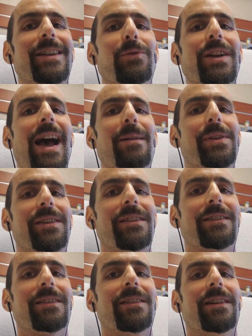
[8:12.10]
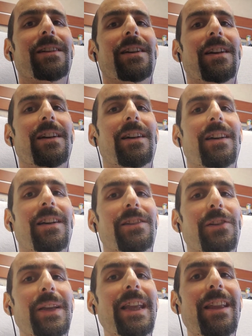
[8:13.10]
see what happens?
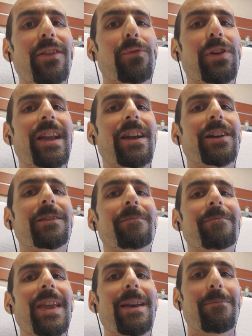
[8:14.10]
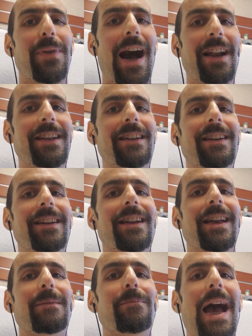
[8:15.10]
So E3 here, embodied,
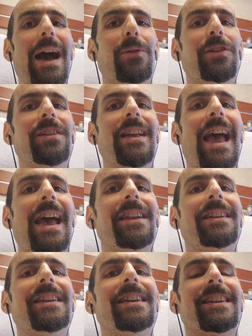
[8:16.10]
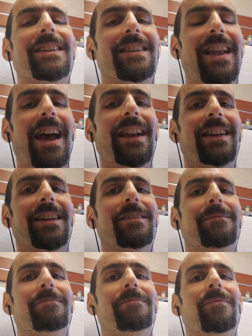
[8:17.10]
empowered, and ecstatic.
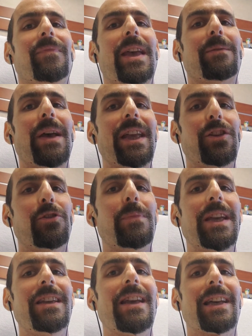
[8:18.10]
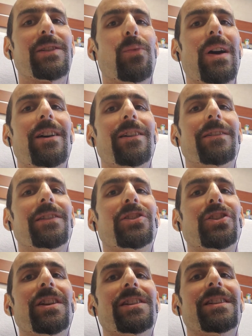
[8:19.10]
And may you be as well,
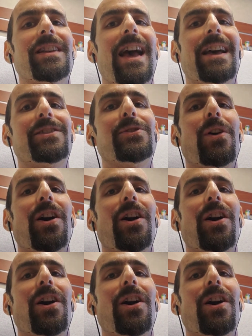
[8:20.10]
just as you